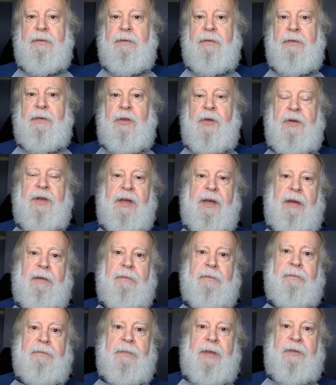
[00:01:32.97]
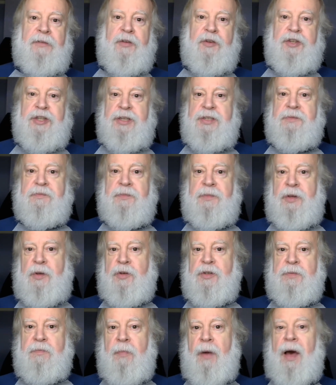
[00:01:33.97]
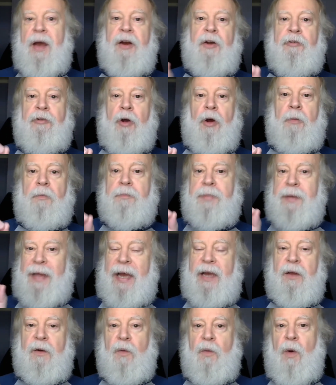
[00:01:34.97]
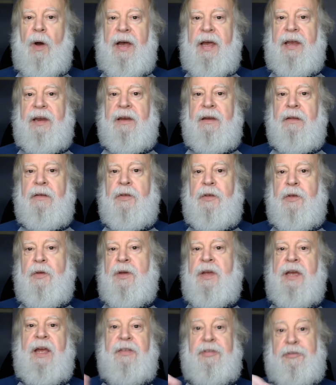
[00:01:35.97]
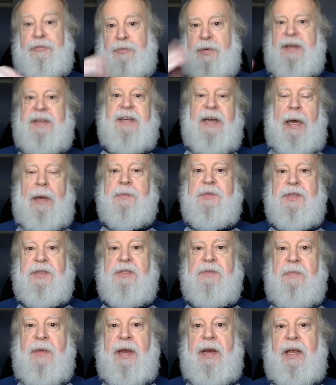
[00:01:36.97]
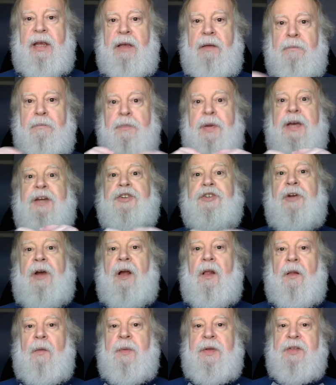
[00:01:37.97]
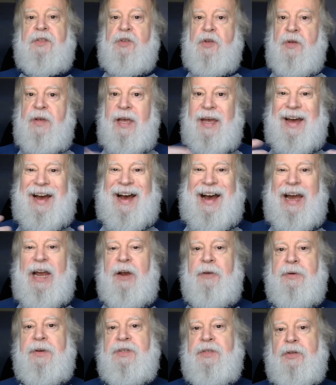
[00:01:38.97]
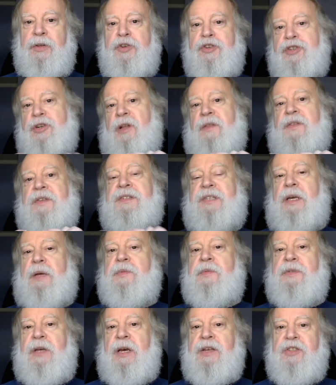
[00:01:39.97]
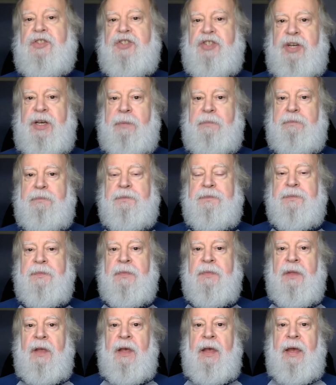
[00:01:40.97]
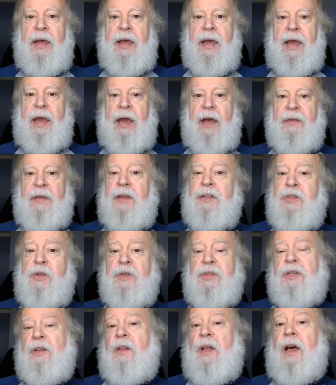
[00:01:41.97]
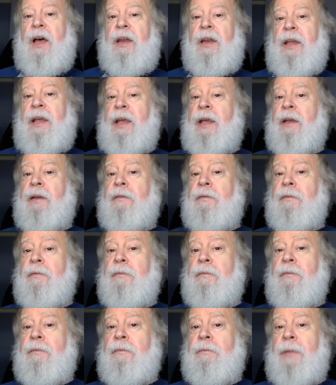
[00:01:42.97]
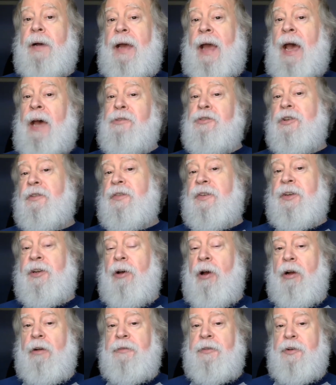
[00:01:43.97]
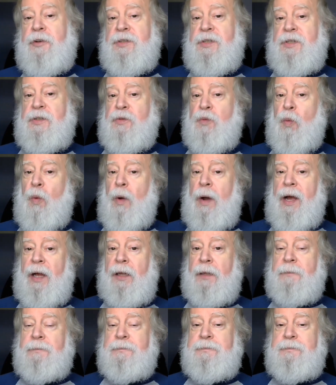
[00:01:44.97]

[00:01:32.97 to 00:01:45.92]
you can, if you just use monochrome, black and white, you can get 3 times as many picture elements, so you can get higher resolution on the same size chip. And that's used a lot by astrophotographers as well,